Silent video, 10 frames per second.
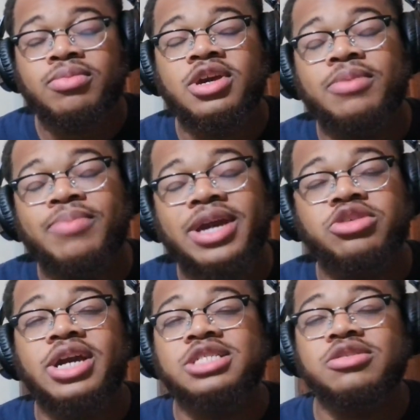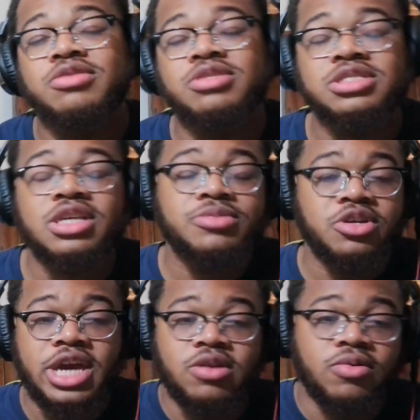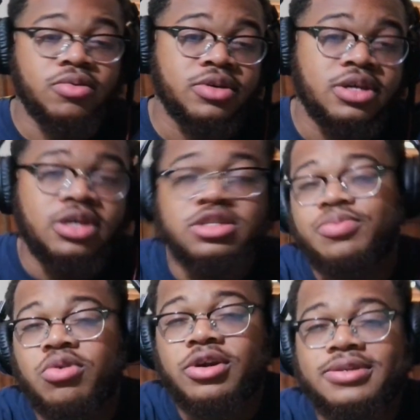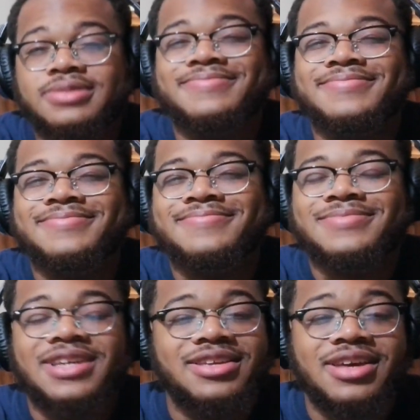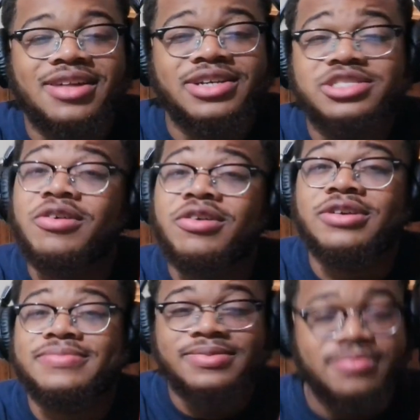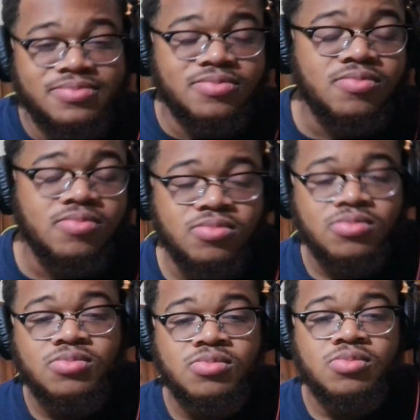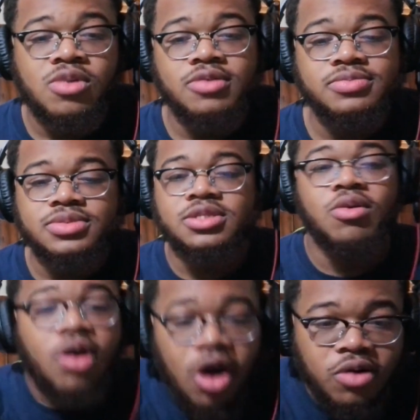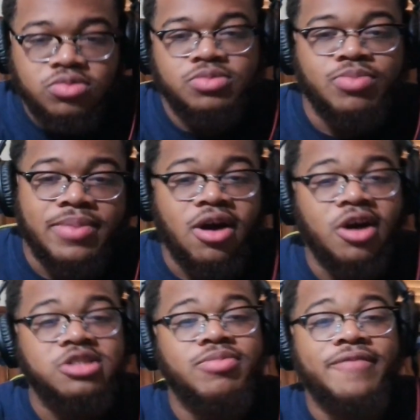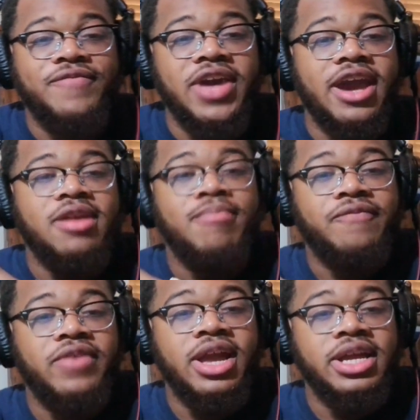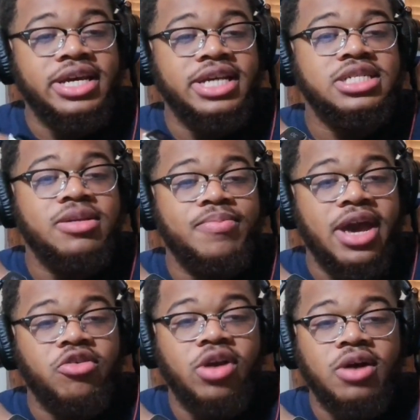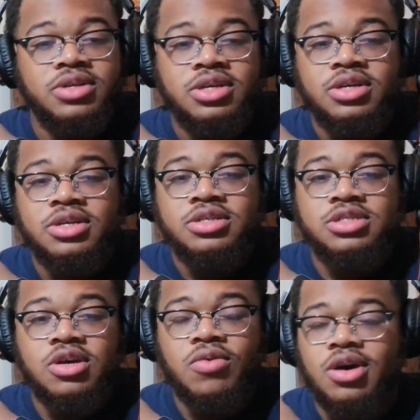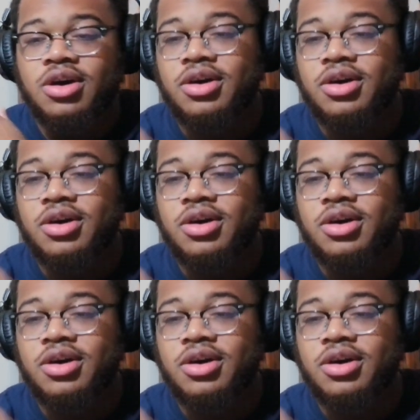Make sure you guys do sub to your channel. Support and let's start. Oh, my bad. Also, my fan is in the background, so